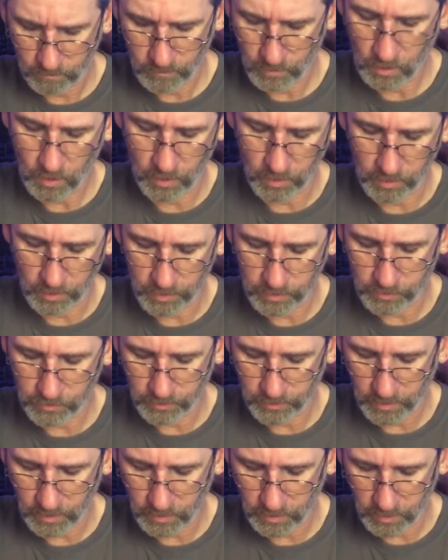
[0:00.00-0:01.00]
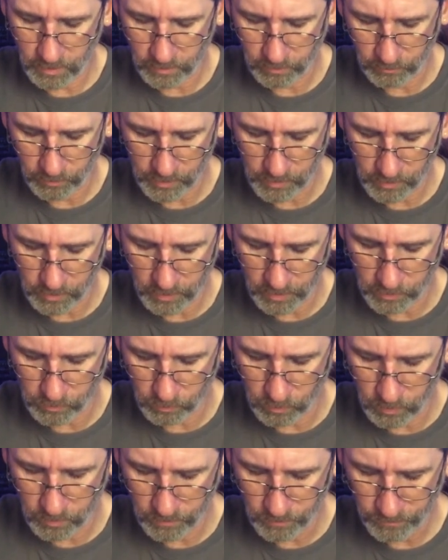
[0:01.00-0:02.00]
Car guys will get that. Rest of guys
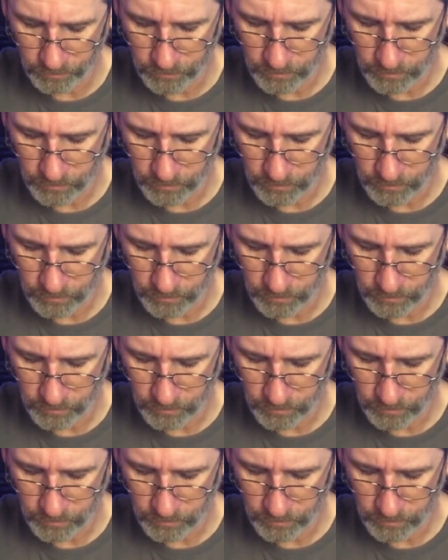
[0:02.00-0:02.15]
won't.